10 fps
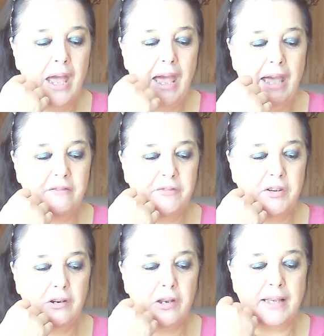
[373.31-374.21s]
And I
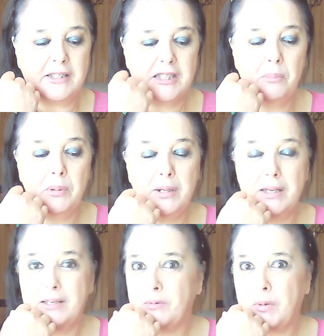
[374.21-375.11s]
feel like somebody
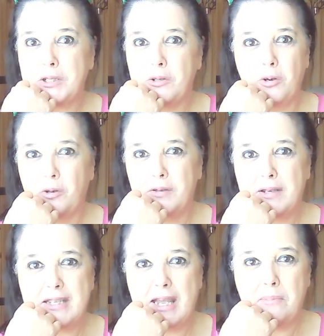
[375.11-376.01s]
was not on the
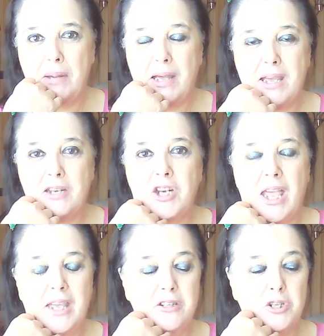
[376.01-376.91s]
same page
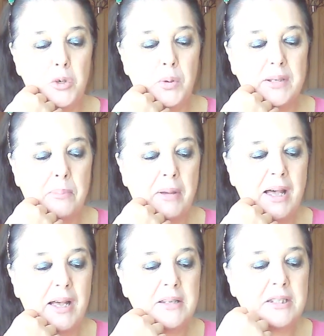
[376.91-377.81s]
as you in the
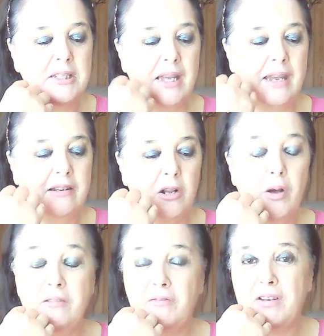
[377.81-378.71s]
past and
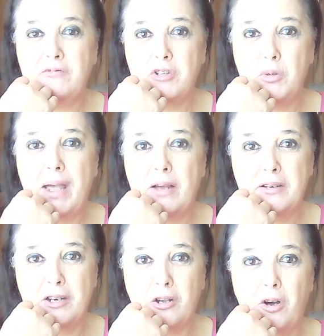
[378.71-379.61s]
kind of left you out
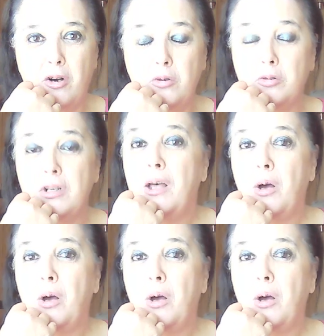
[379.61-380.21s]
in the cold